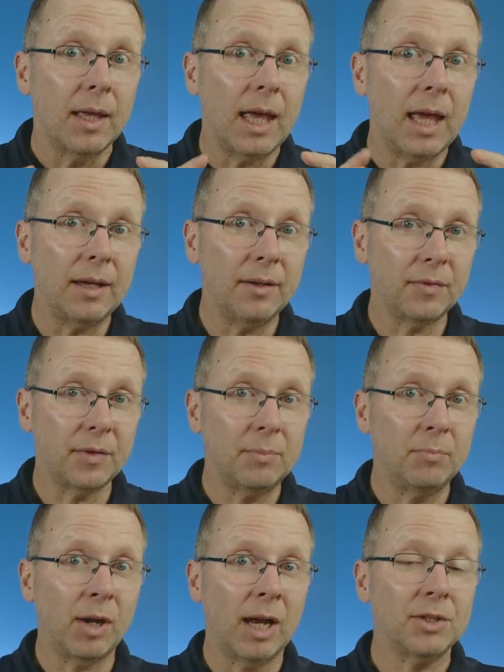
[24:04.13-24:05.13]
Every
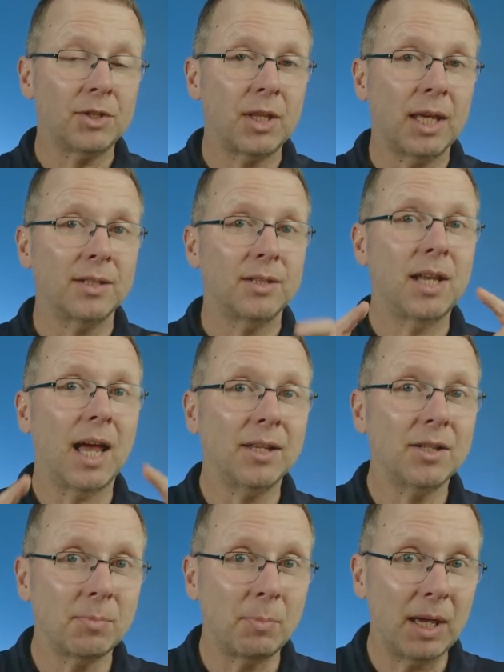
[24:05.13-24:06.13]
branch that
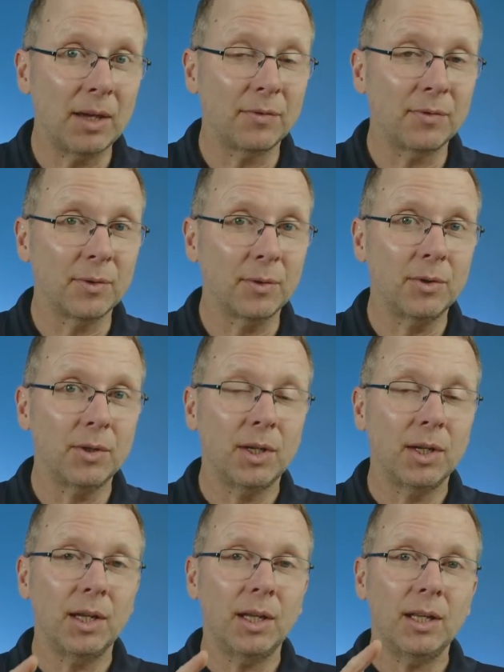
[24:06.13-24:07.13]
does bear fruit,
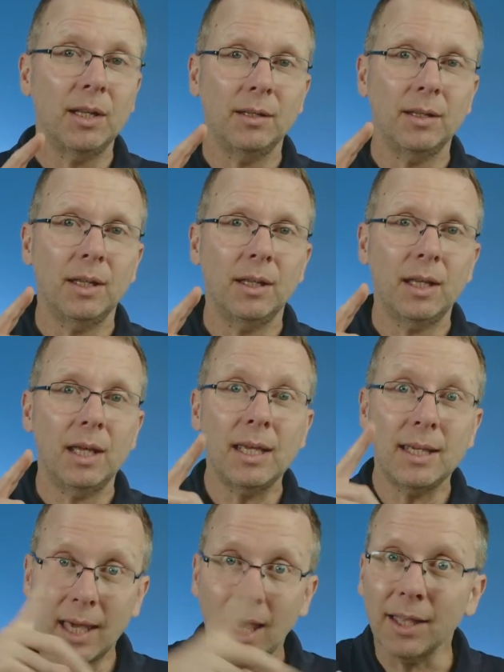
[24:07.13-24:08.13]
he
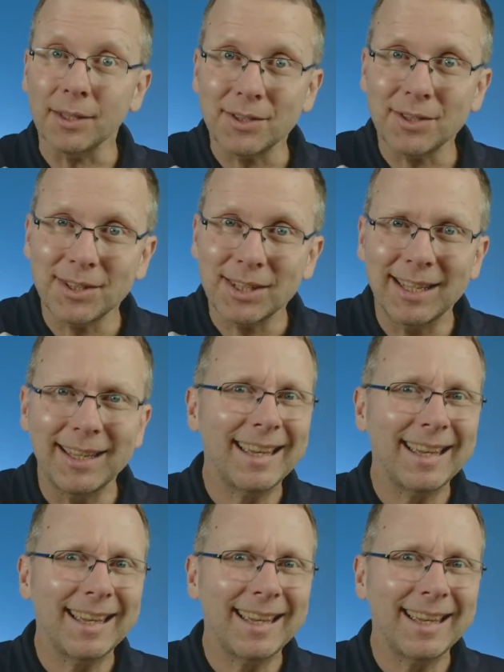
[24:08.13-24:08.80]
cuts.